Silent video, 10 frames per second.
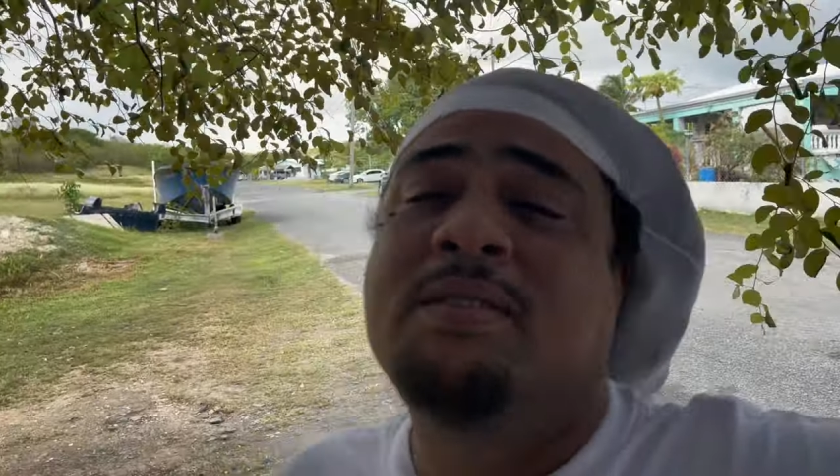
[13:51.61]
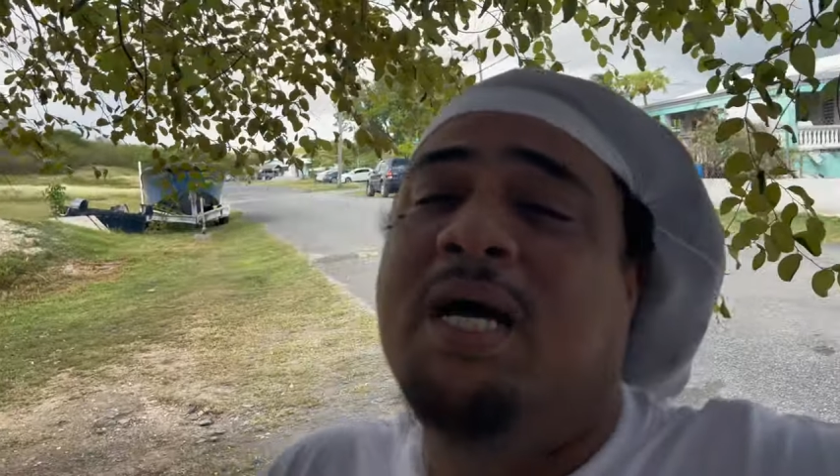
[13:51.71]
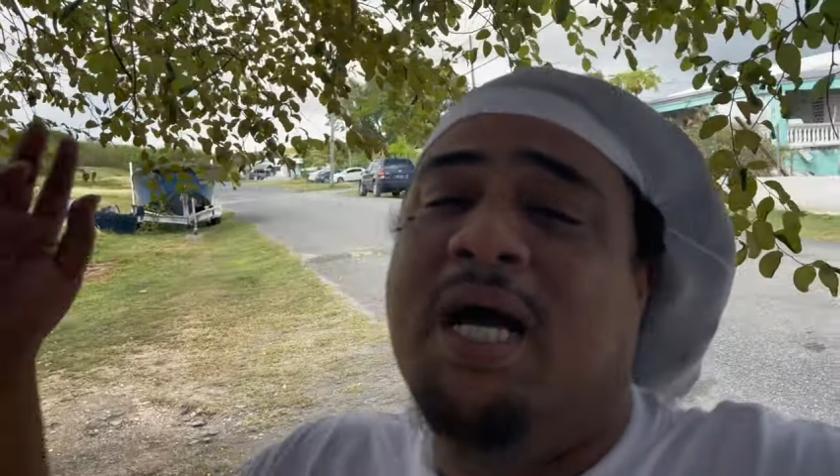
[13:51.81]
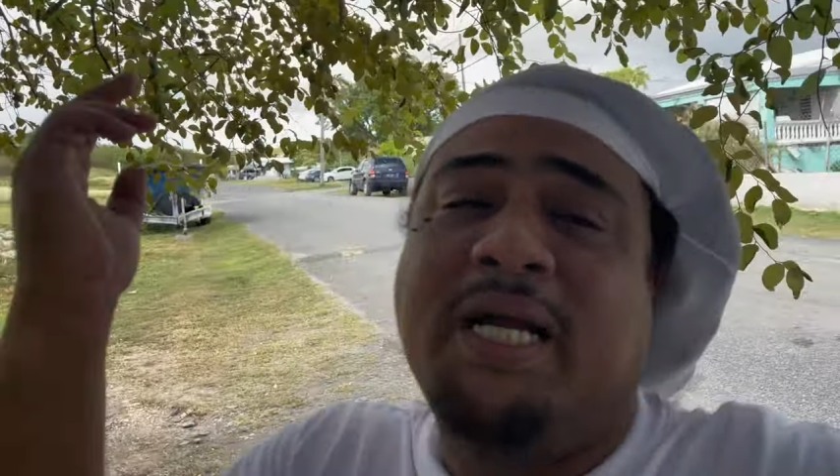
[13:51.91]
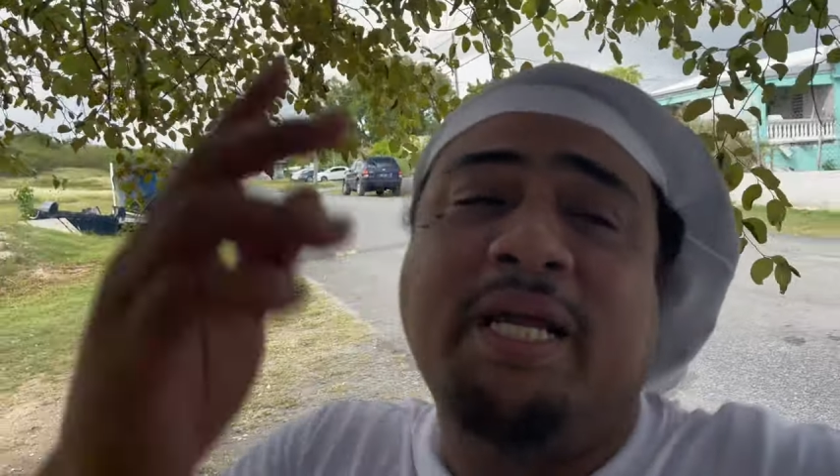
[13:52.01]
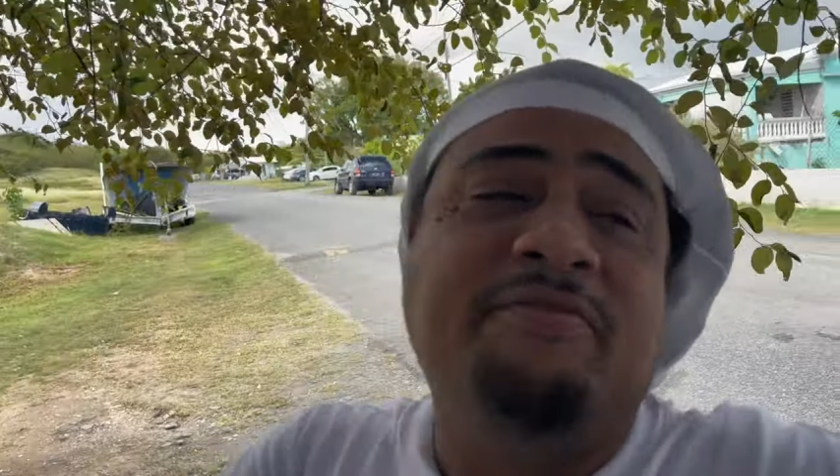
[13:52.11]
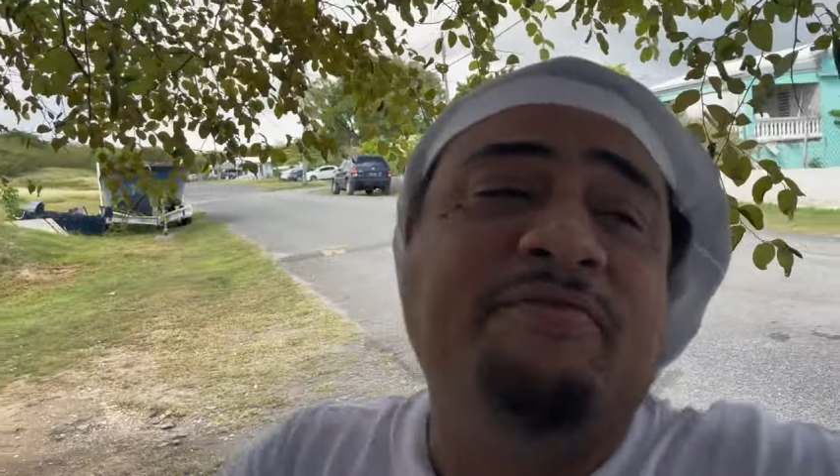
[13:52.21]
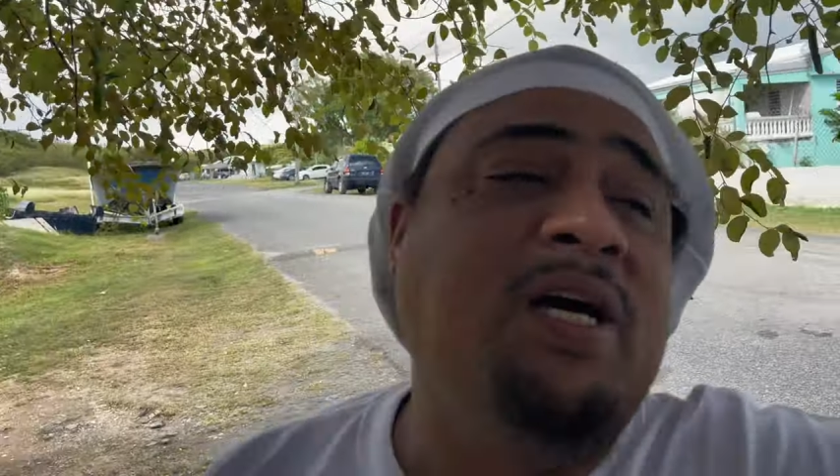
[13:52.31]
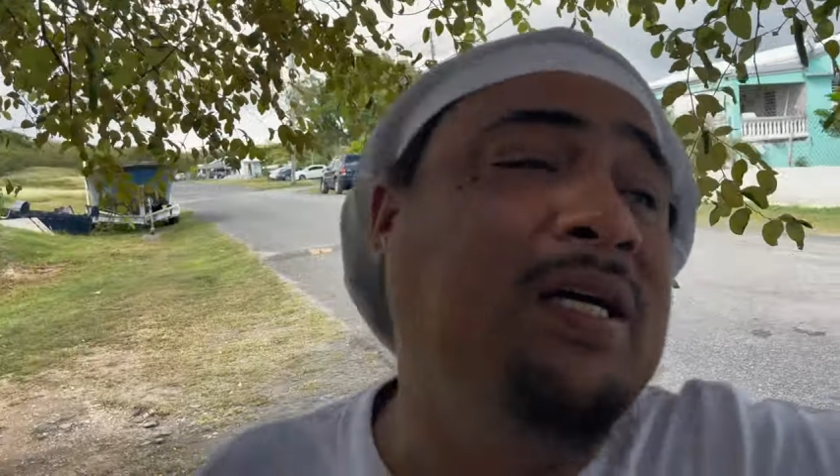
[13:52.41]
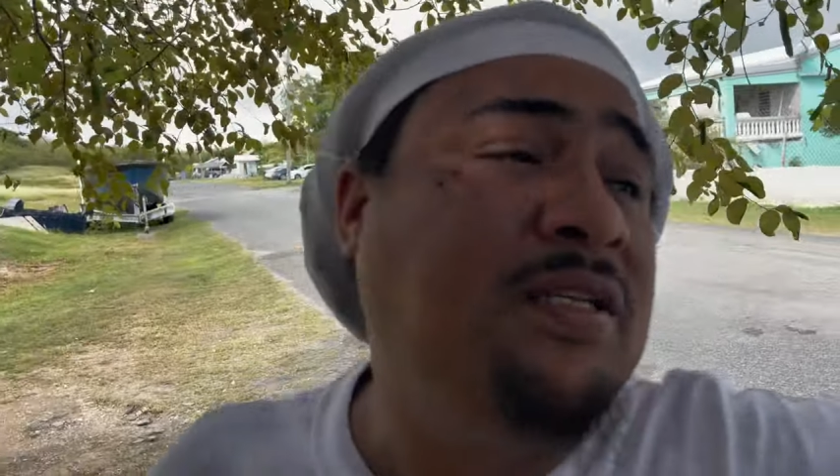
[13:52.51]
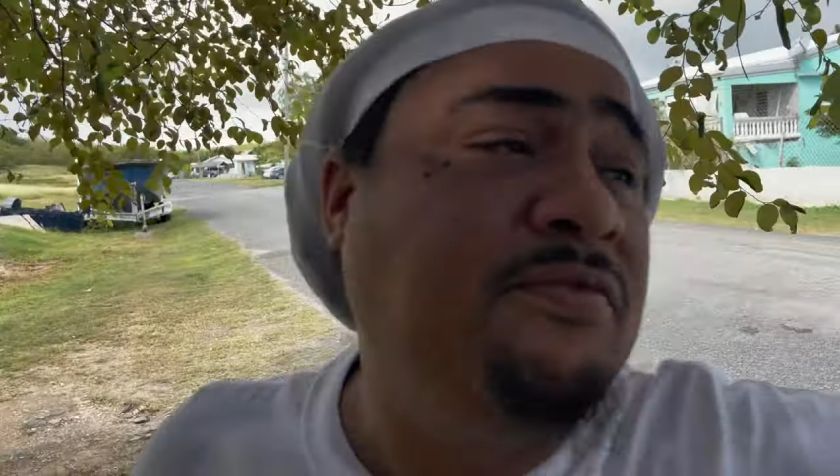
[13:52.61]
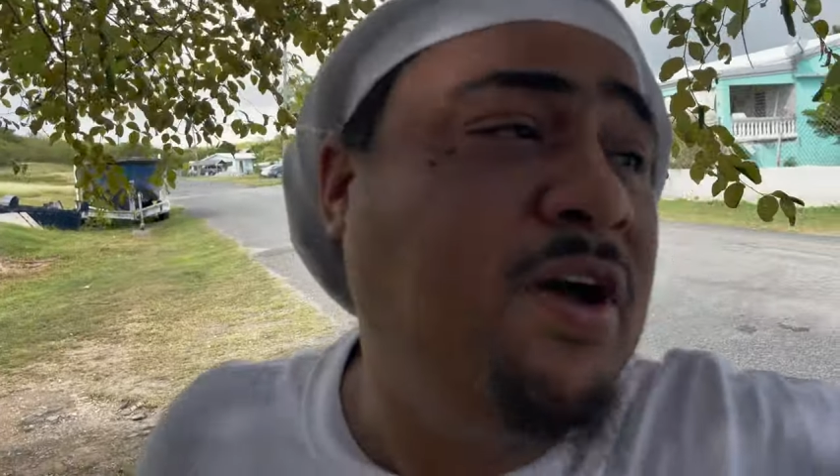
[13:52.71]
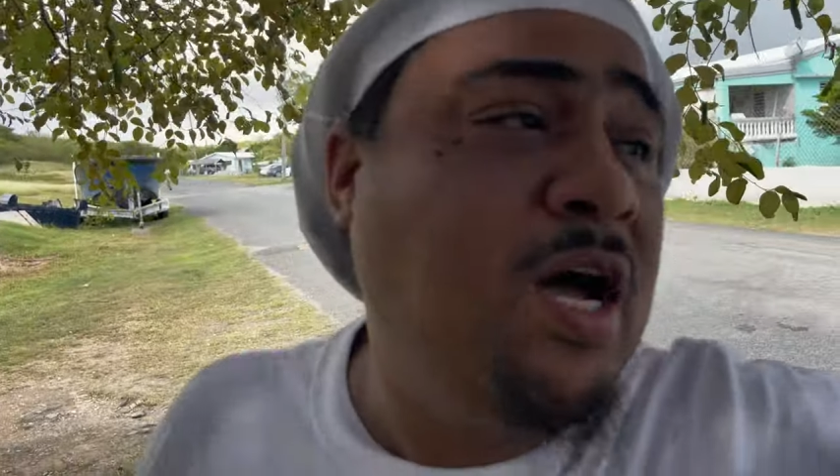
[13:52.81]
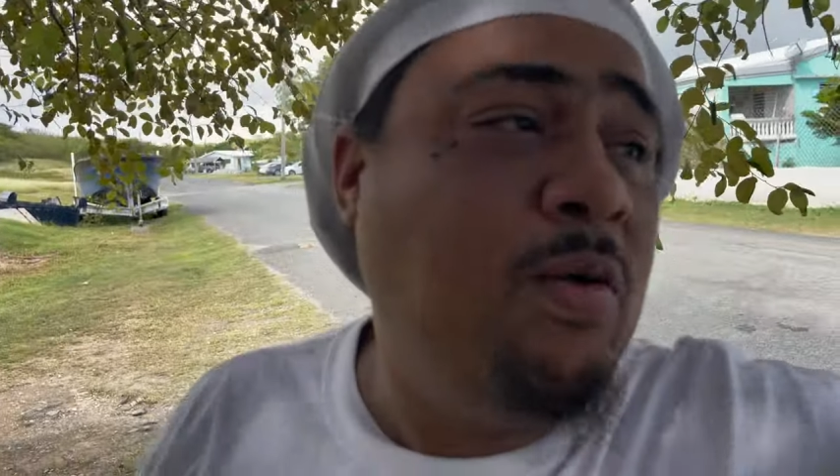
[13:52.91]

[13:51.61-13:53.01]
I give thanks for